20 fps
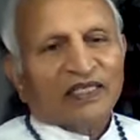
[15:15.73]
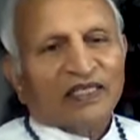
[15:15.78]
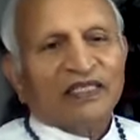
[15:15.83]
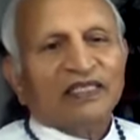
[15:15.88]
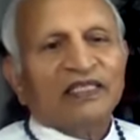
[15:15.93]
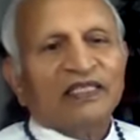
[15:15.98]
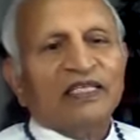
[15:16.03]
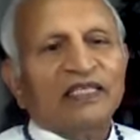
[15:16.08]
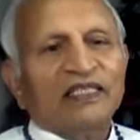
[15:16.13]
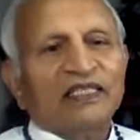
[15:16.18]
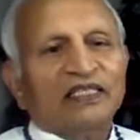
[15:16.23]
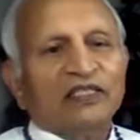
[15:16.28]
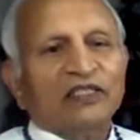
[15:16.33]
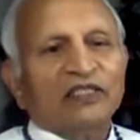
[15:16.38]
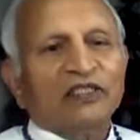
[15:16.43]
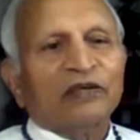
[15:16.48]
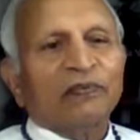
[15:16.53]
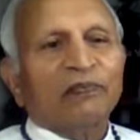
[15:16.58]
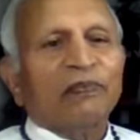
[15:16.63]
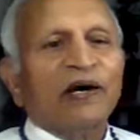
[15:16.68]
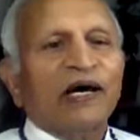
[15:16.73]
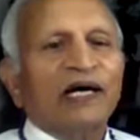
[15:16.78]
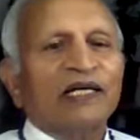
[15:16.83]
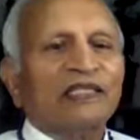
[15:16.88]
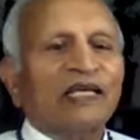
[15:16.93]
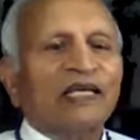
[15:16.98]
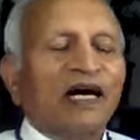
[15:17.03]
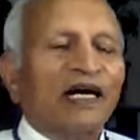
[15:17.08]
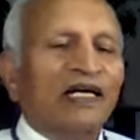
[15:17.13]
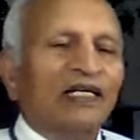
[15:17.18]
This is the
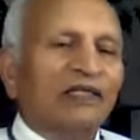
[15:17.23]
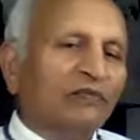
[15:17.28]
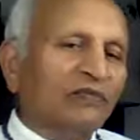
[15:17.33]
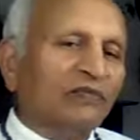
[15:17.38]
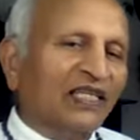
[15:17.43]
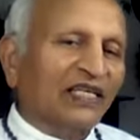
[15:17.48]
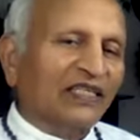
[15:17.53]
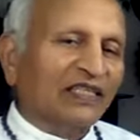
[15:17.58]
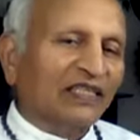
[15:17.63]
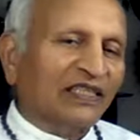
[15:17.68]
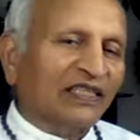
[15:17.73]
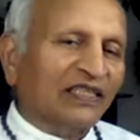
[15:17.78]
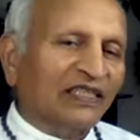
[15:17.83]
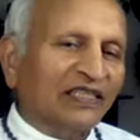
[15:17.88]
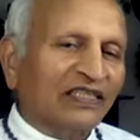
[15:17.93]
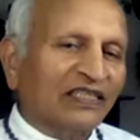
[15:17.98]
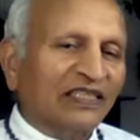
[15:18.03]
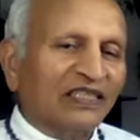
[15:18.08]
path I am taking